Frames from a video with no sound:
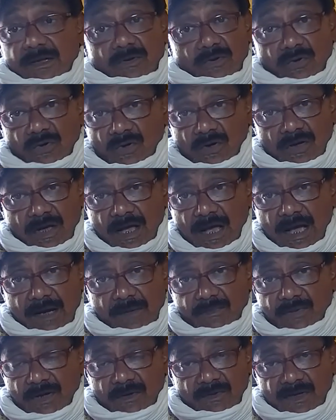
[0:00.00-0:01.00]
You know
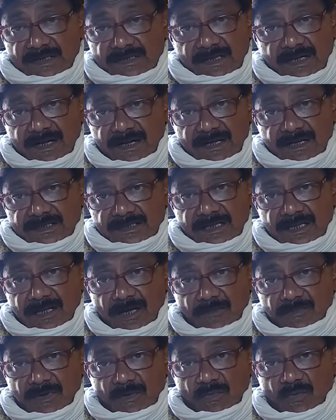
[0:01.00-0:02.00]
Akbar was the greatest
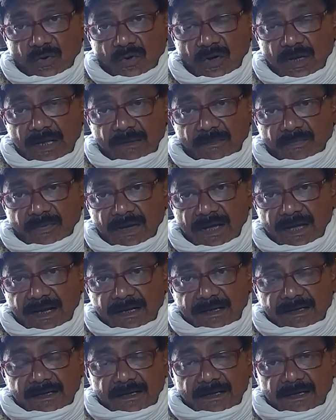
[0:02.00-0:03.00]
king of the Mughal Empire.